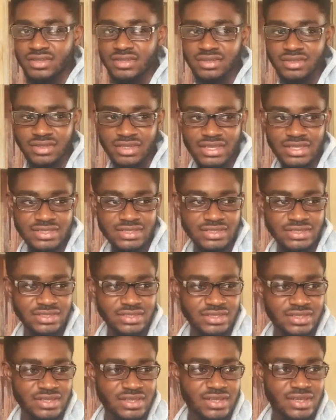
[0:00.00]
You get
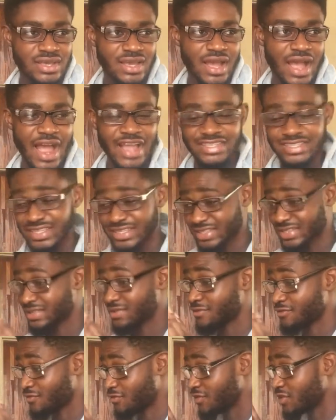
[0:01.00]
it? I
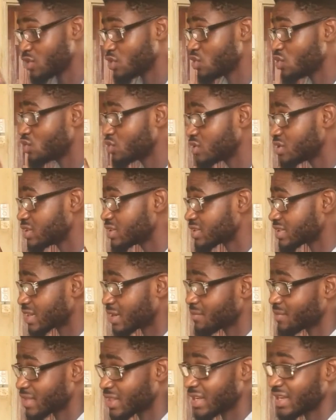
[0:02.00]
just videoed
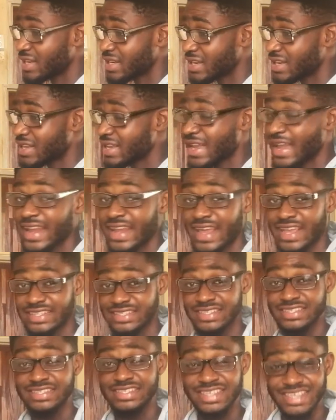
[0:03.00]
something and I
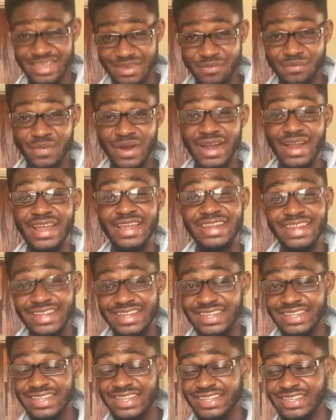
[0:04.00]
just came back and
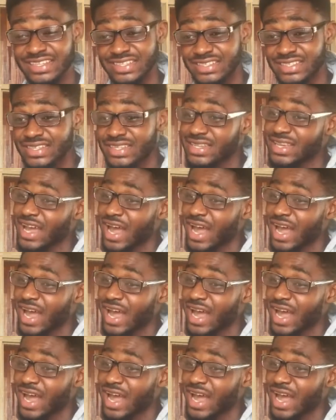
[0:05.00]
edited it.